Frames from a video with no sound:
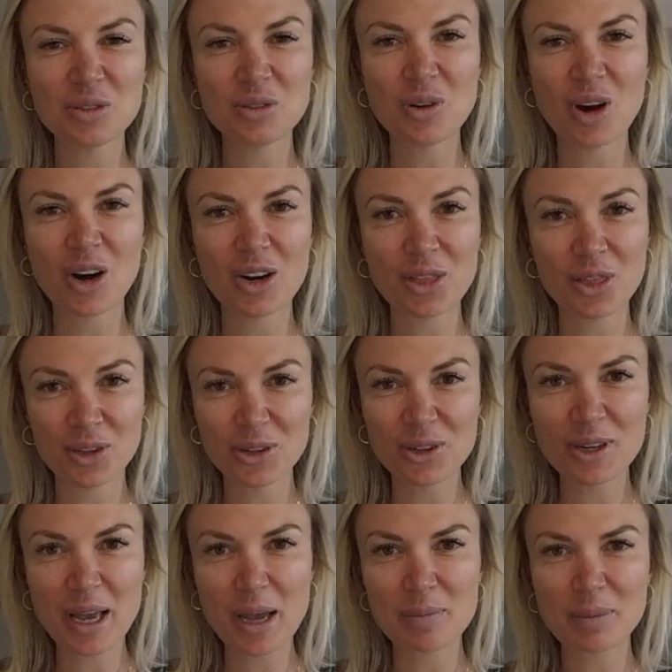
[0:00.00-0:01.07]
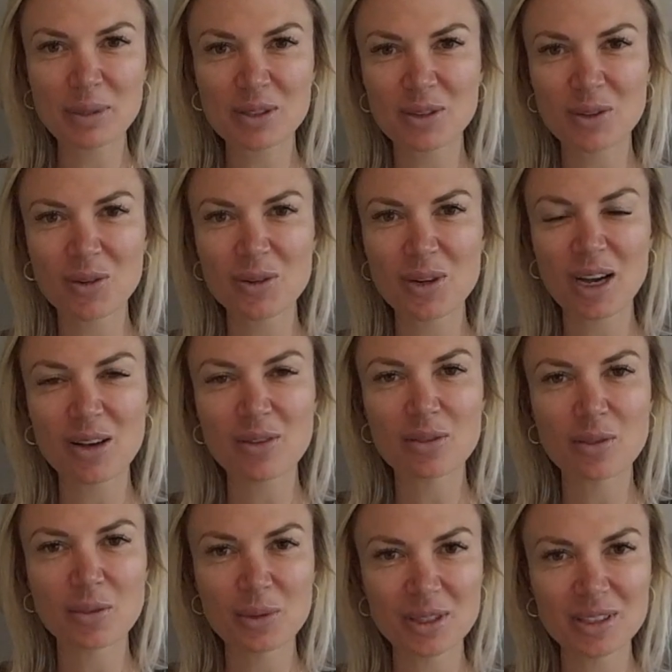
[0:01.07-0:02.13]
to our third episode
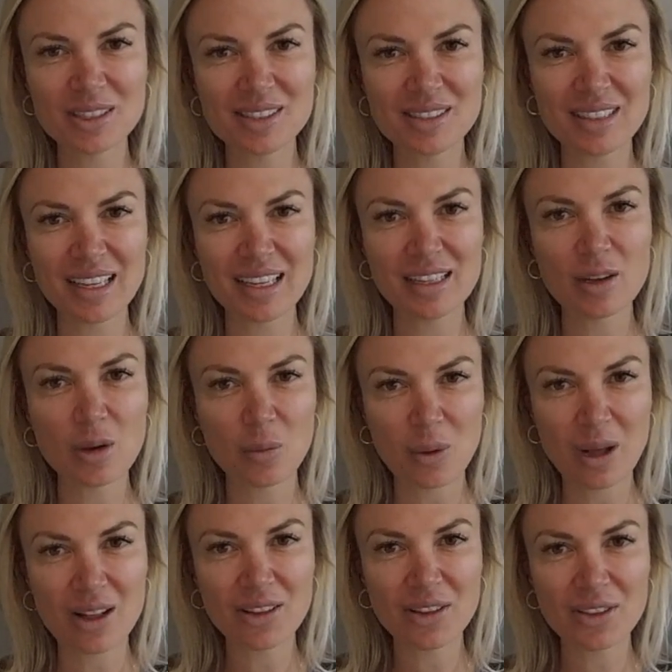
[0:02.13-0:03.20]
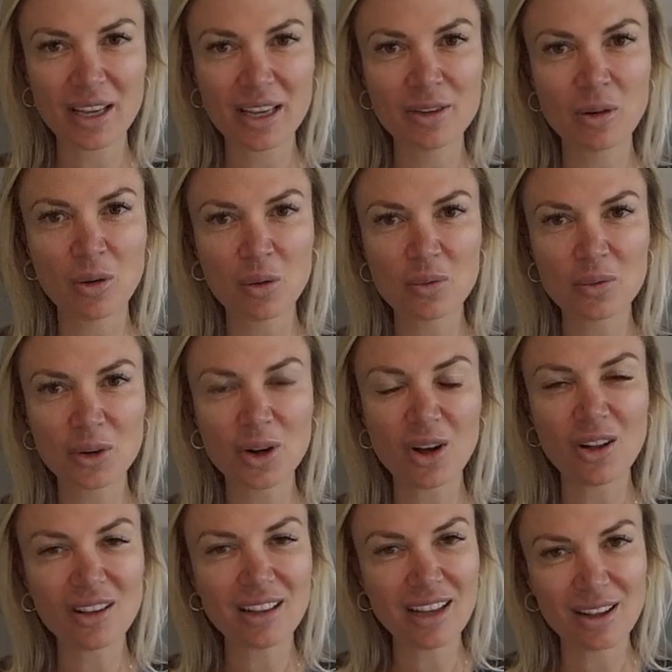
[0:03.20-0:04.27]
of Real Estate, Wealth, and
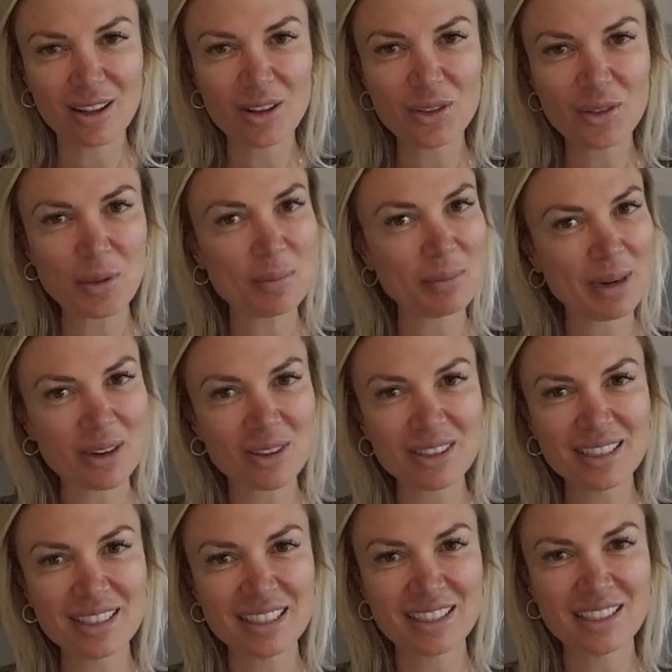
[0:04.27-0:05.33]
Overall Health. Marilyn